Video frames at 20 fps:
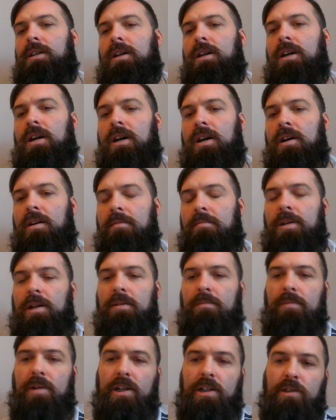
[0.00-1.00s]

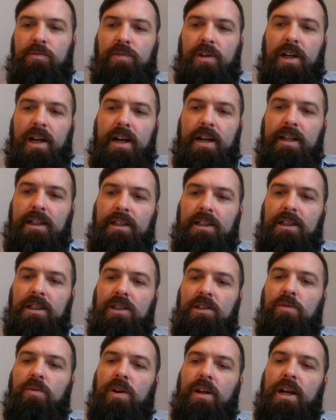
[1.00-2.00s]
Martinsbrig at
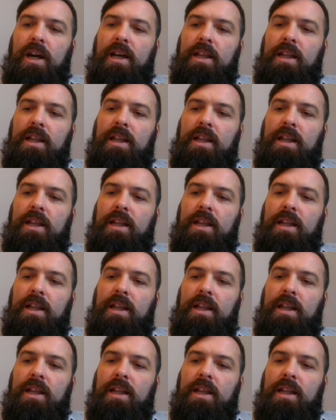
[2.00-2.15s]
18 to 1,